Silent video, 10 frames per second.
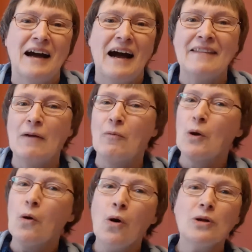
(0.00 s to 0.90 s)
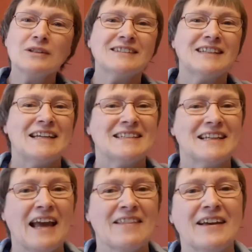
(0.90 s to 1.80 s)
And then we all say
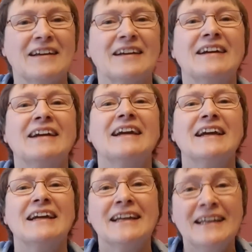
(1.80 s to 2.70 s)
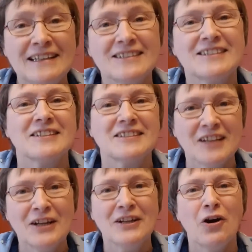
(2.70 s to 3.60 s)
together, he's the
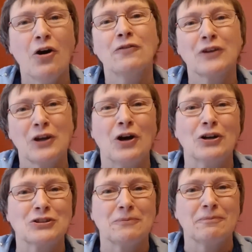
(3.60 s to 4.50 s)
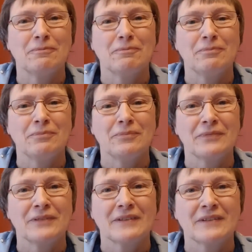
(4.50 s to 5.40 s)
Son of God.
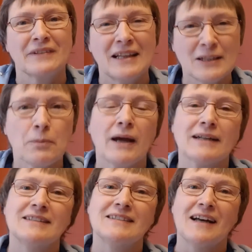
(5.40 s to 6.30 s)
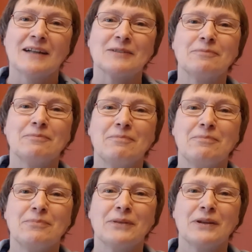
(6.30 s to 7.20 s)
Let's practice that.
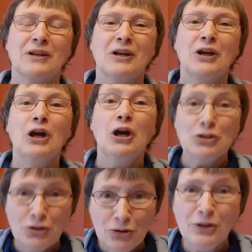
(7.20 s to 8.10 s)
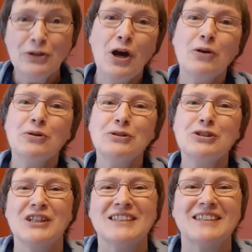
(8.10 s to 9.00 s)
Do you know who
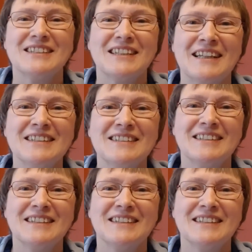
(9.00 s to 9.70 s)
Jesus is?